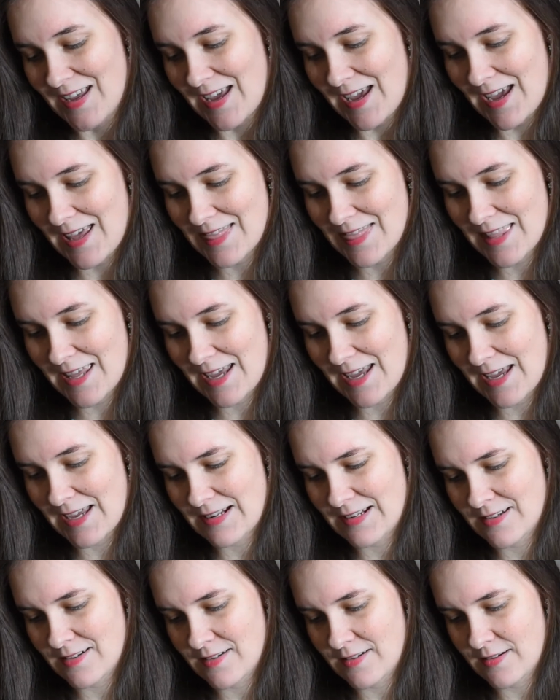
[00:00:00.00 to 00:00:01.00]
And
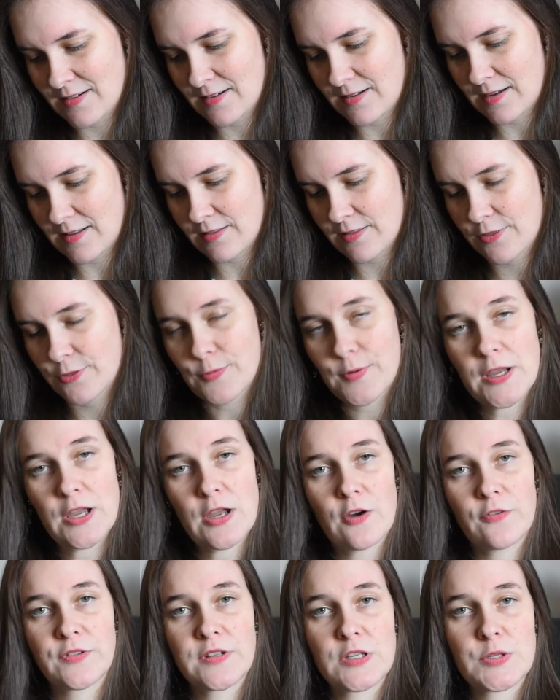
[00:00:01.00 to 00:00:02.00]
then 3
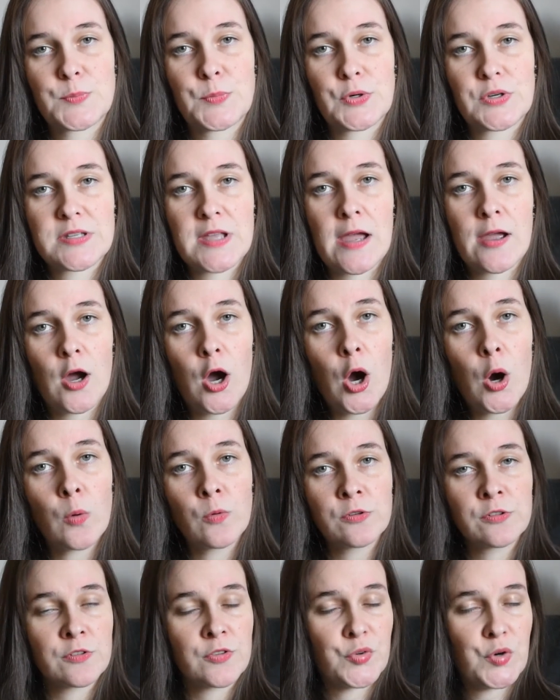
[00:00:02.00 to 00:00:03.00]
of these books I
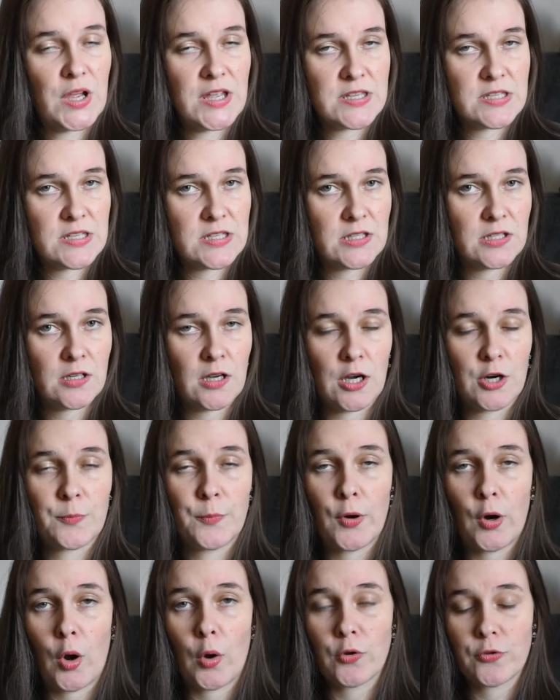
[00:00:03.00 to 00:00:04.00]
own, the rest are
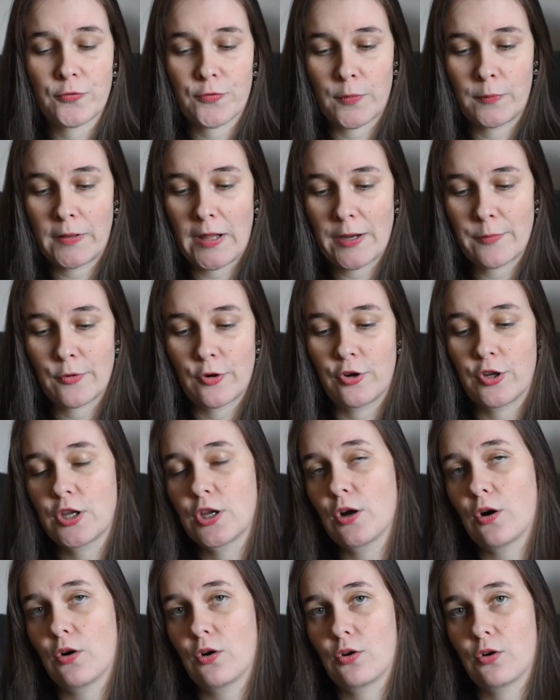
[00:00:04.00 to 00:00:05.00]
borrowed from
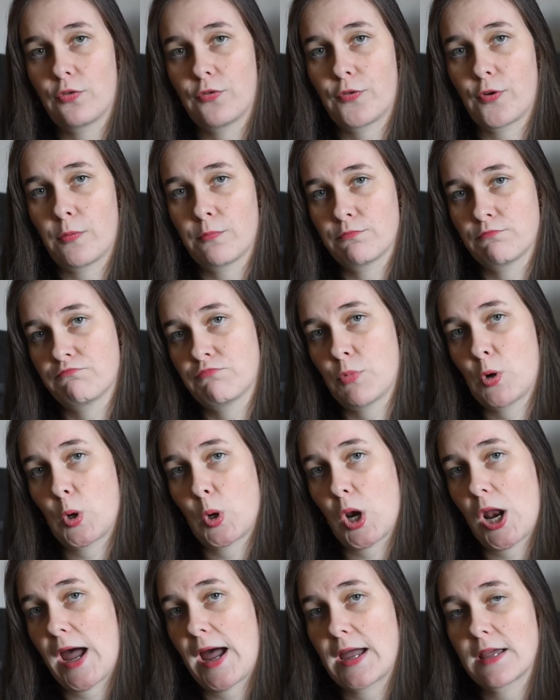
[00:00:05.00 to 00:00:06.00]
library or from
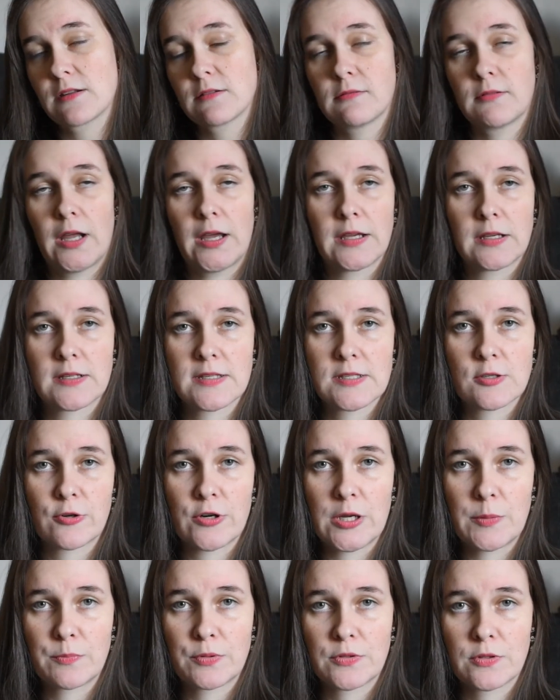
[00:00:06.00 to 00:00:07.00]
online, like
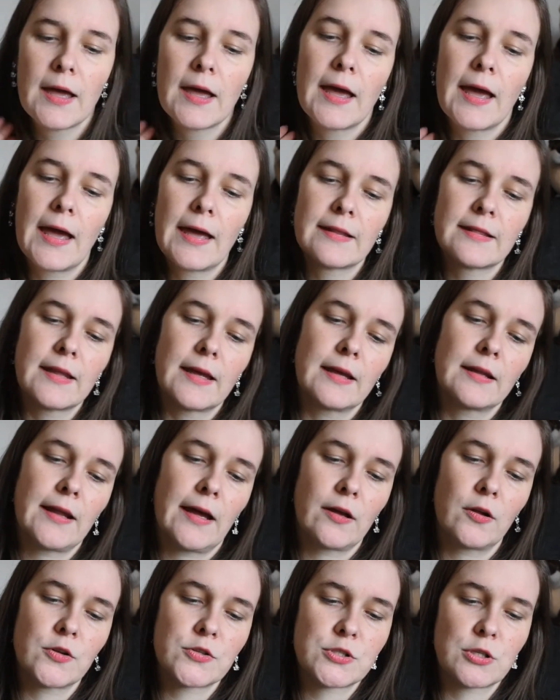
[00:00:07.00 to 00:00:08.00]
Script. And then
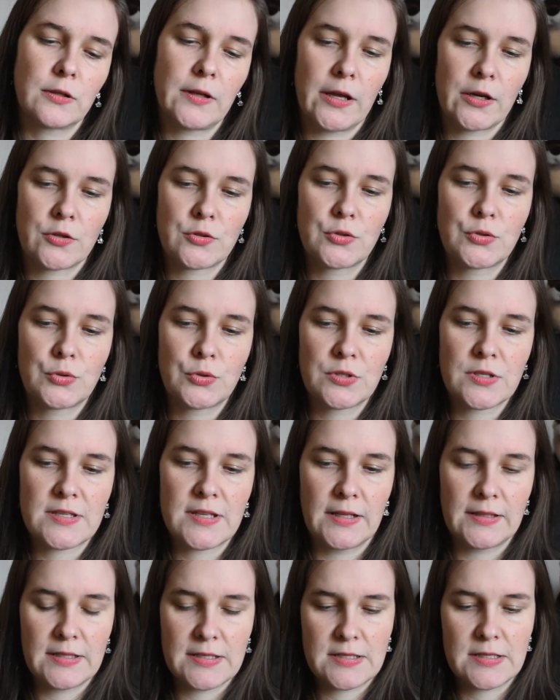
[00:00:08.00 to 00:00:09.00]
I also like to do the
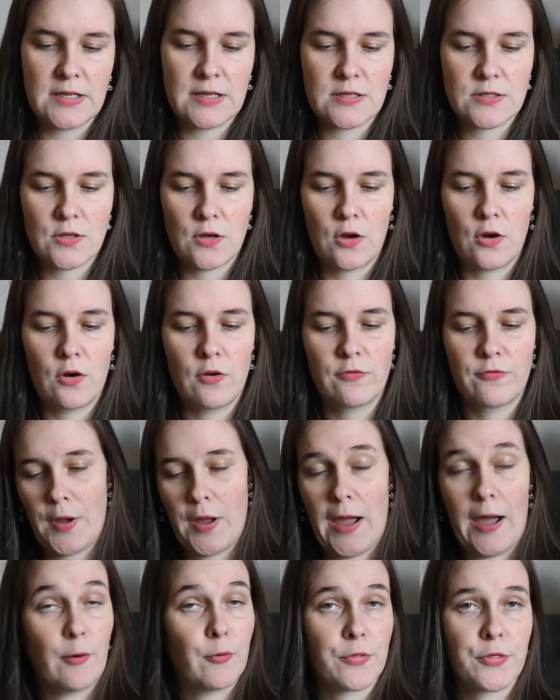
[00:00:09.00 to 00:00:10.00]
statistics of
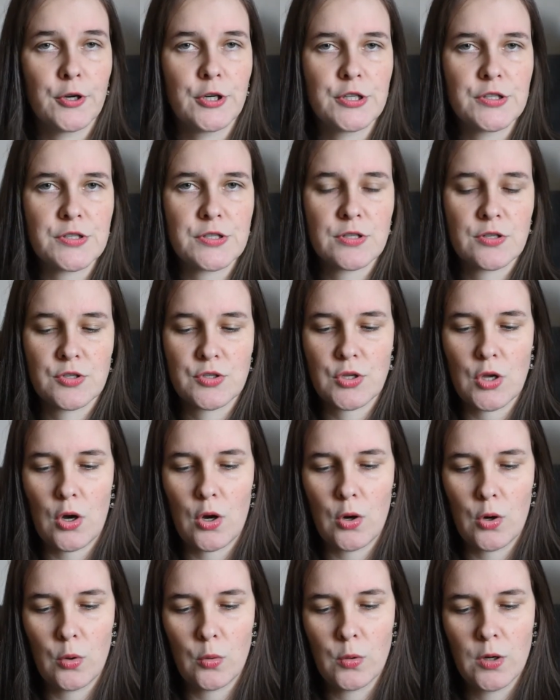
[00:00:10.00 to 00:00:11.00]
authors,
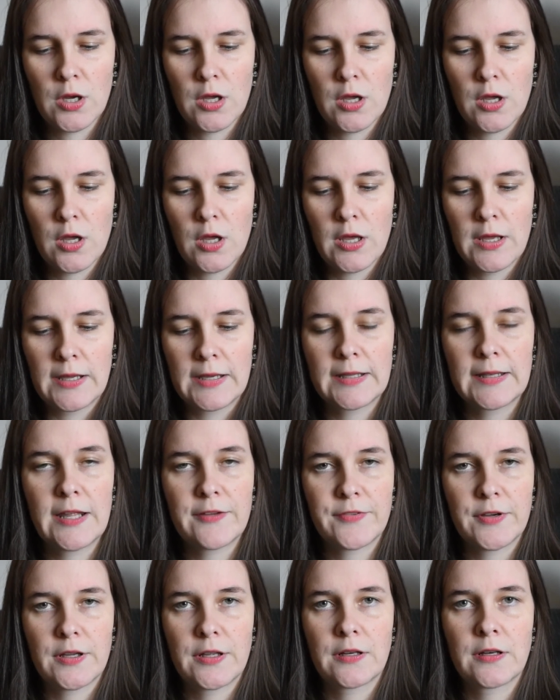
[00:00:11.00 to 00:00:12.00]
so
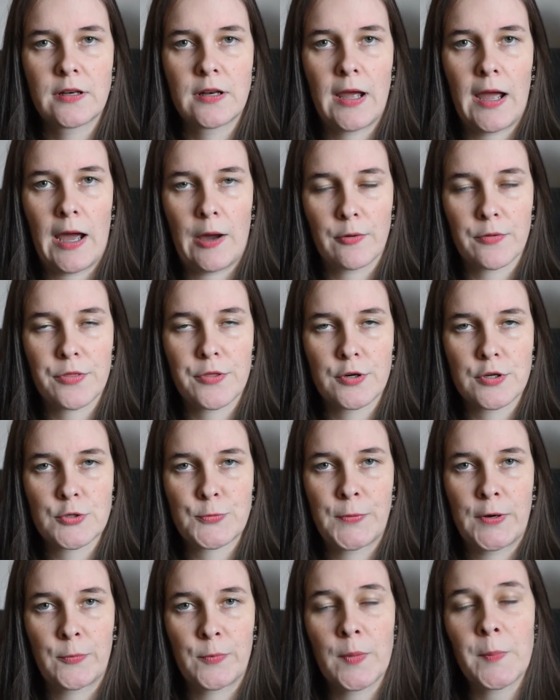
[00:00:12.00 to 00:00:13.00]
11 authors
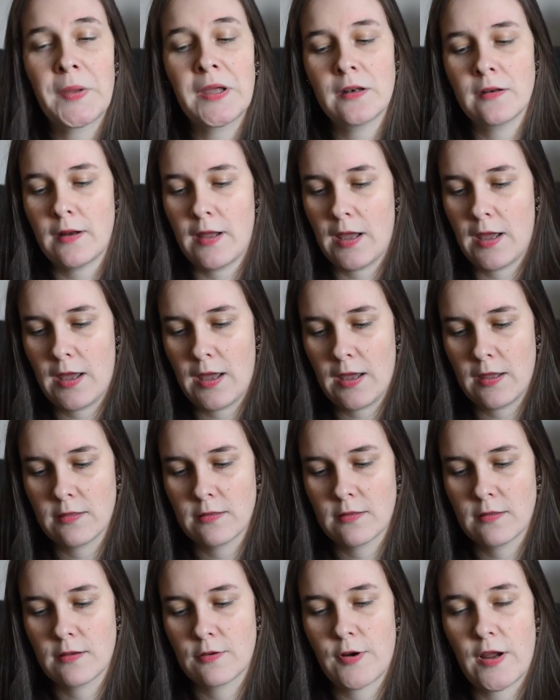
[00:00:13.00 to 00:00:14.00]
were women
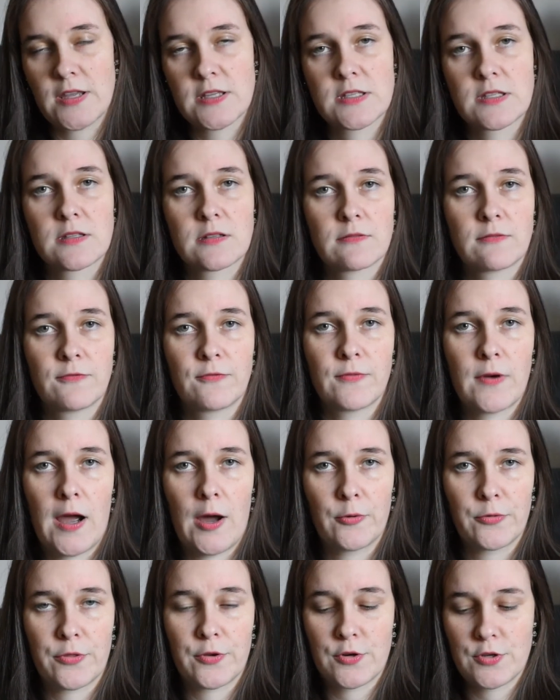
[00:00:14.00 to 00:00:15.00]
and the rest
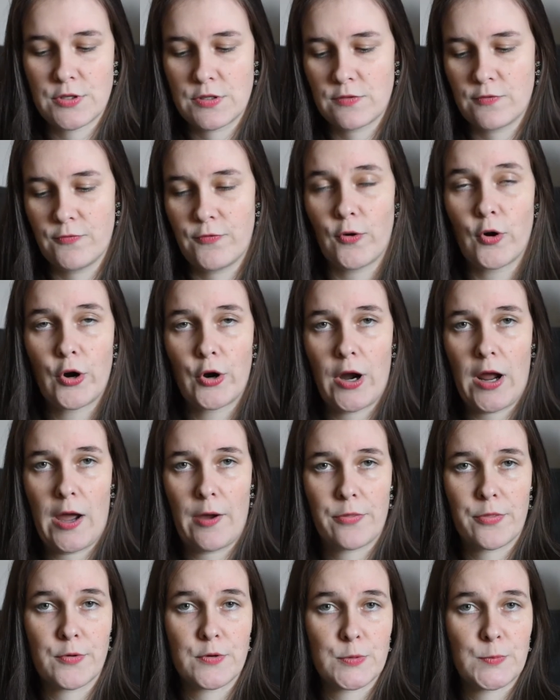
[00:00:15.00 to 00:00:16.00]
authors, 4
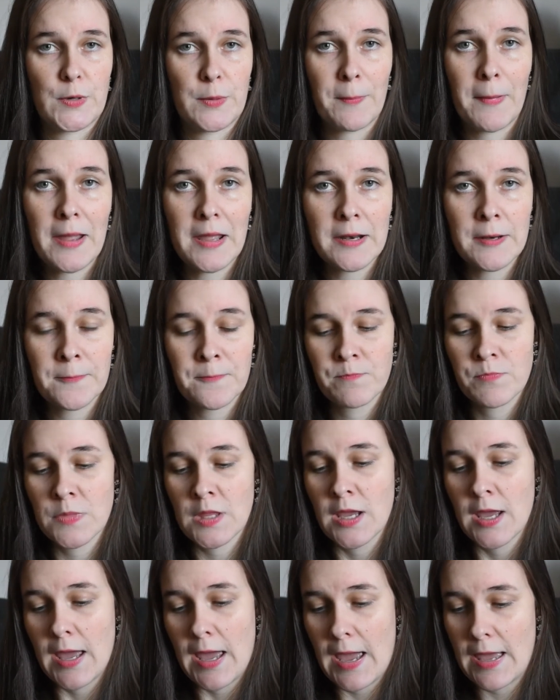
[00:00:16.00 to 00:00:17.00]
authors were men.
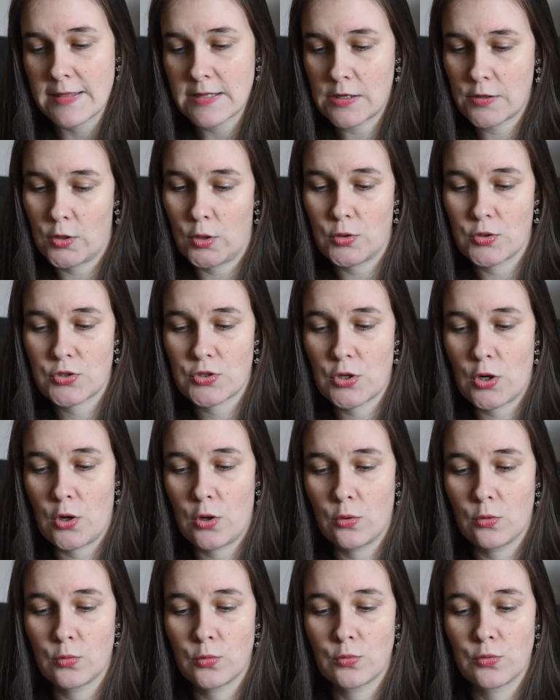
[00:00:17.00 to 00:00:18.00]
And then
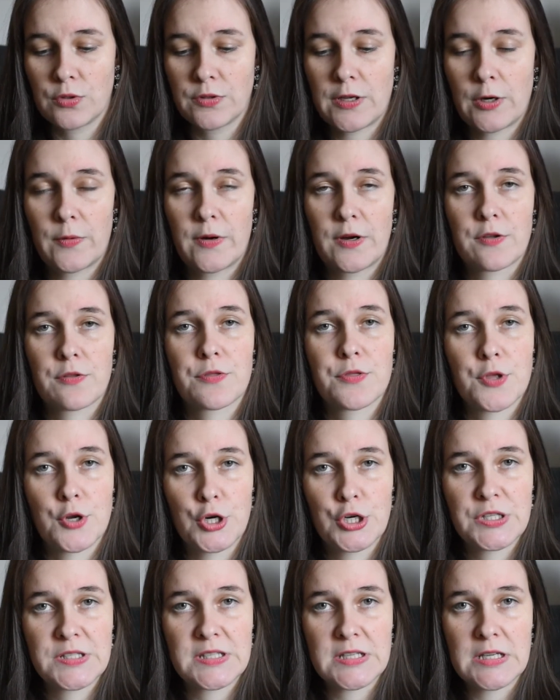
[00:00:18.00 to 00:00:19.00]
also there were
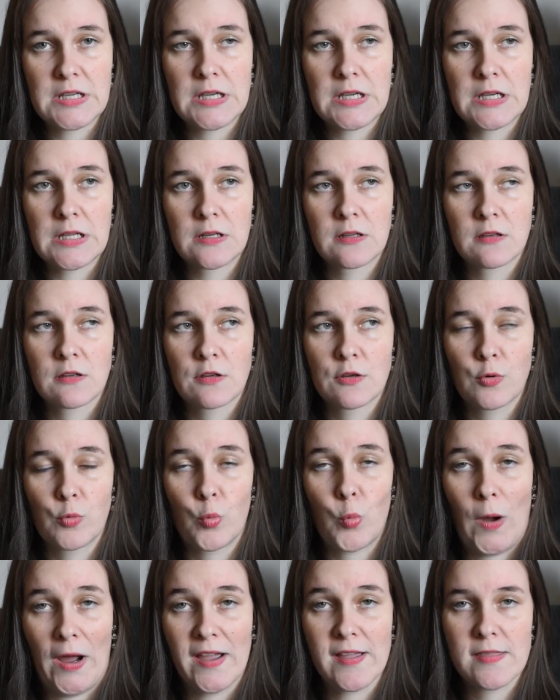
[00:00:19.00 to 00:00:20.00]
13
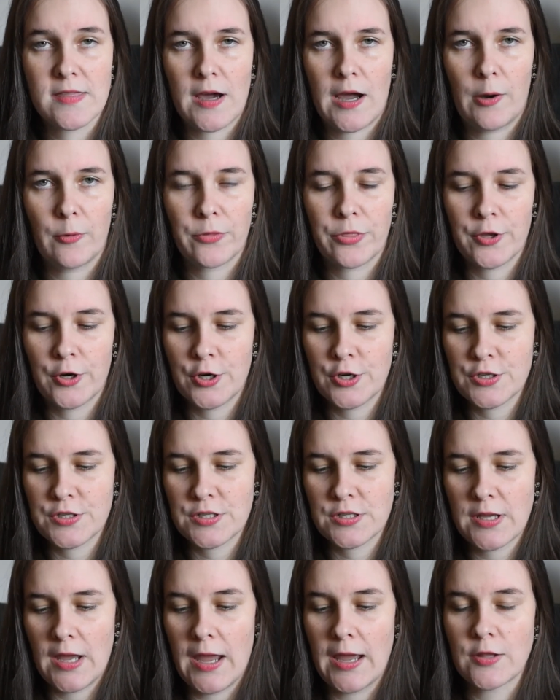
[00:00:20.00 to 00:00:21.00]
white
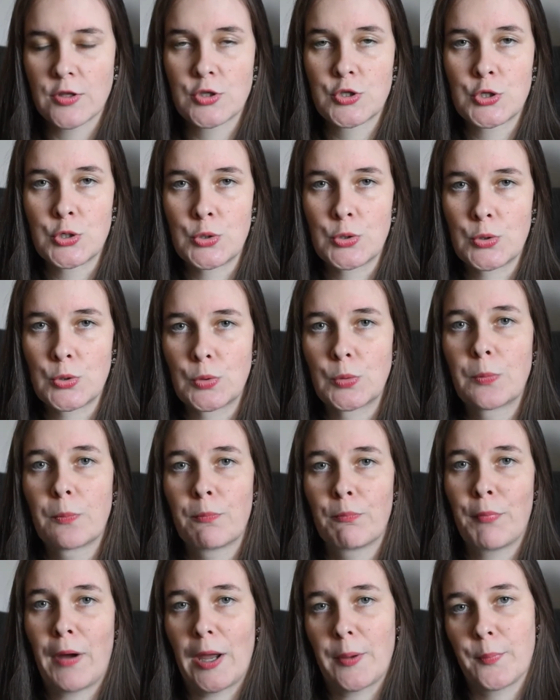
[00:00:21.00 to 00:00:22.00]
authors and 2
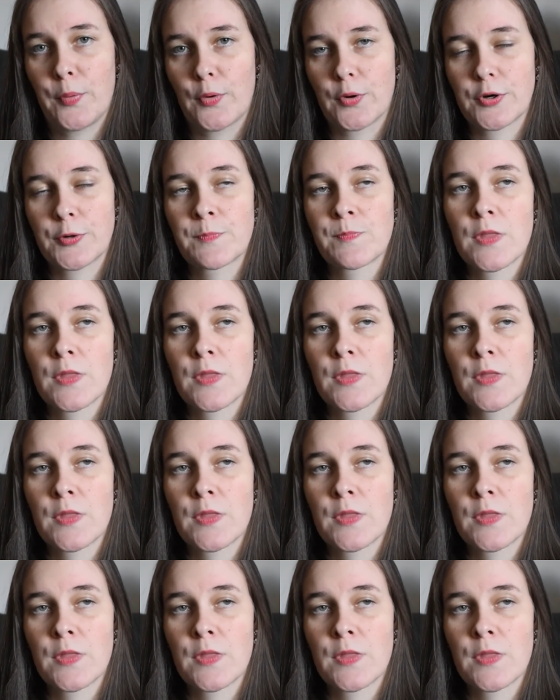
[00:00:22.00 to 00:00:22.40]
BIPOC.